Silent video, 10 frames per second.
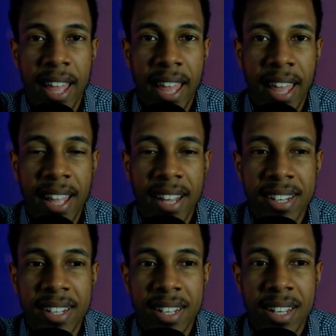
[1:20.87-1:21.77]

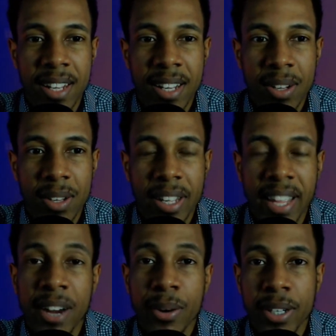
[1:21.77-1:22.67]
and the
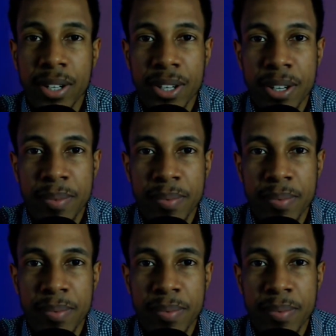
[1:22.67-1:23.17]
character,